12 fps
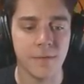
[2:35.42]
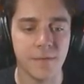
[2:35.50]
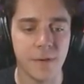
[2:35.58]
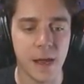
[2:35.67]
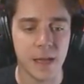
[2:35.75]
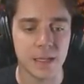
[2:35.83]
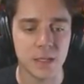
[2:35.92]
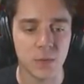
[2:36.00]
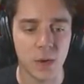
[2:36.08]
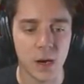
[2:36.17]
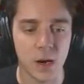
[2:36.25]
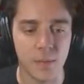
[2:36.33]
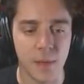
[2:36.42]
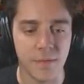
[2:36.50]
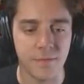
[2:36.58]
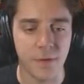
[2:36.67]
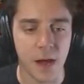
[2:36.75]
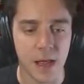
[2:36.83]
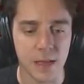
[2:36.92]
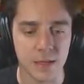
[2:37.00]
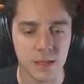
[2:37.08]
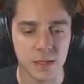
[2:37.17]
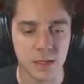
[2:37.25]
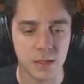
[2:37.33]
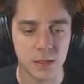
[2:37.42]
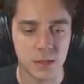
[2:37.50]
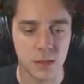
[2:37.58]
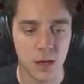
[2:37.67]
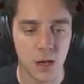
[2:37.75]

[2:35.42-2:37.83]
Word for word: friends? Where are my friends?